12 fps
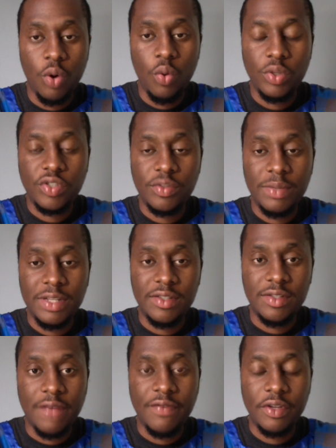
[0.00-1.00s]
which means
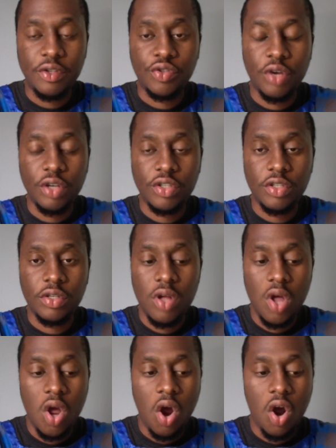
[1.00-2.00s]
death and destruction,
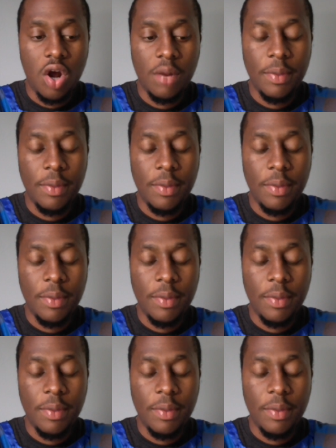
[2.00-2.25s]
are going